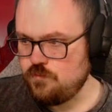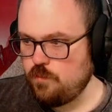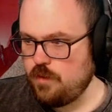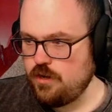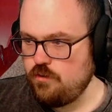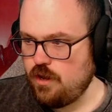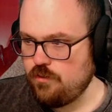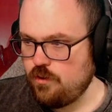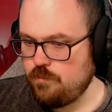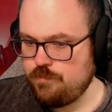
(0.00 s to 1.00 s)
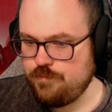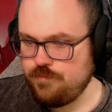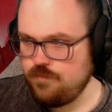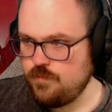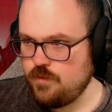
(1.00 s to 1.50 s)
Nope, I do now though.
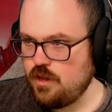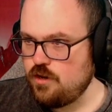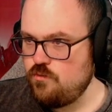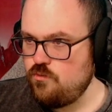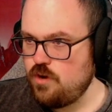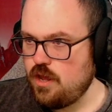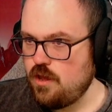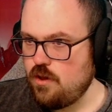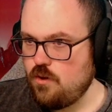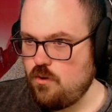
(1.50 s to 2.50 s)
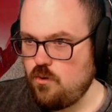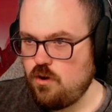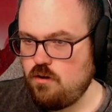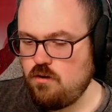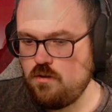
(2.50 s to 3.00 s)
I do
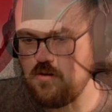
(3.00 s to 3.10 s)
now.